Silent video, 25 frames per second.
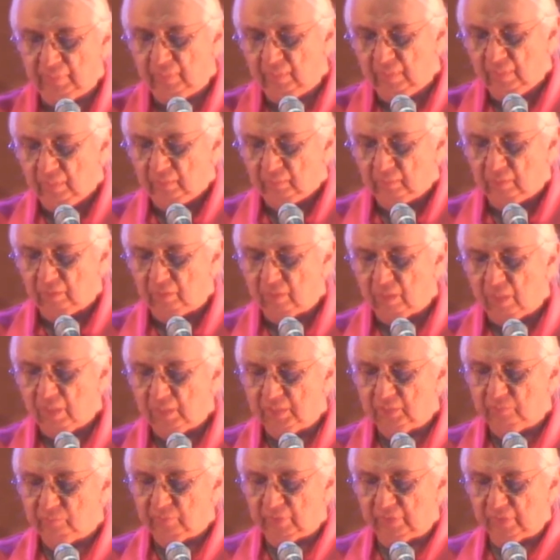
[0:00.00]
The caucus
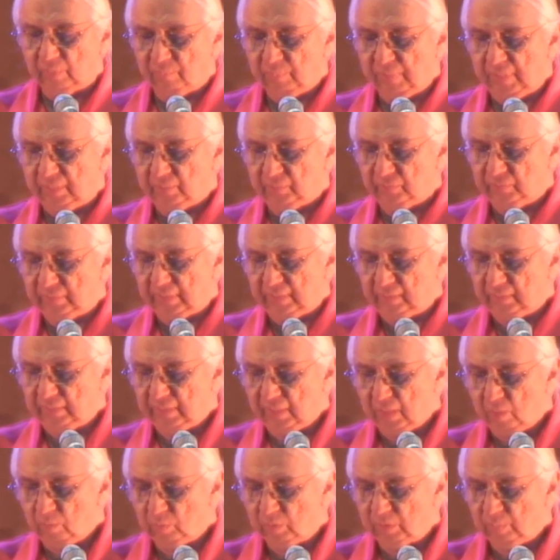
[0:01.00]
recommends that the
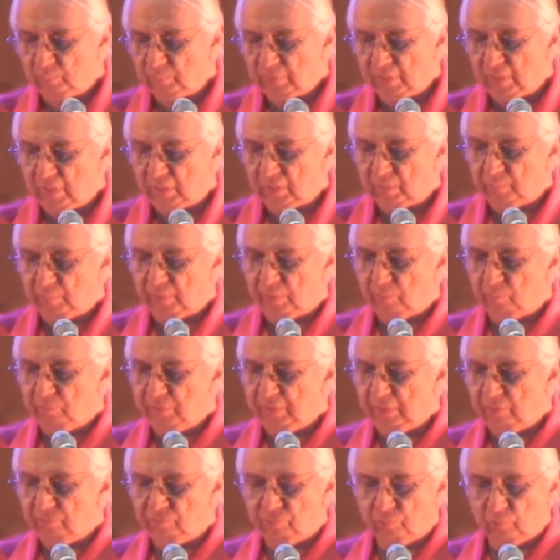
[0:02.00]
outcome document
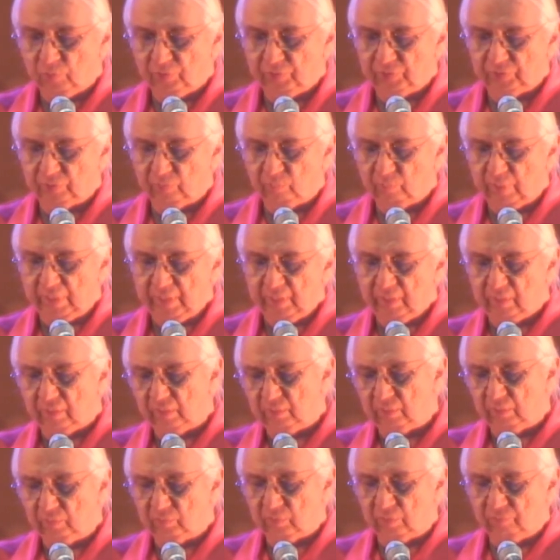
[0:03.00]
reinforce the right
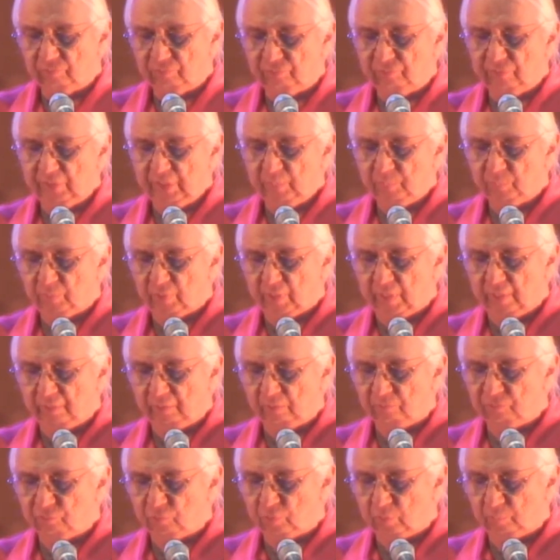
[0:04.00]
of free, prior, and
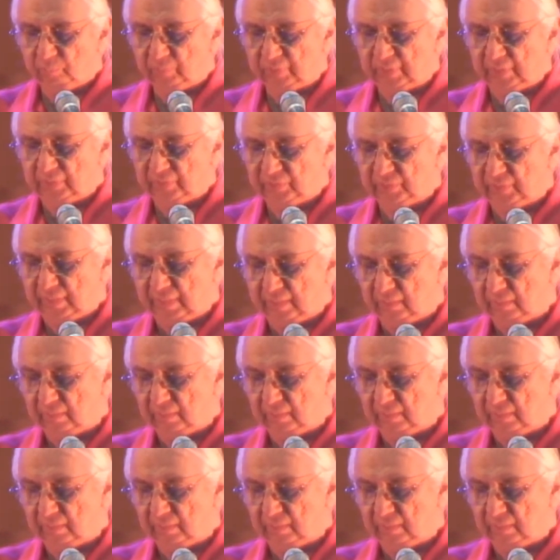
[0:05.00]
informed consent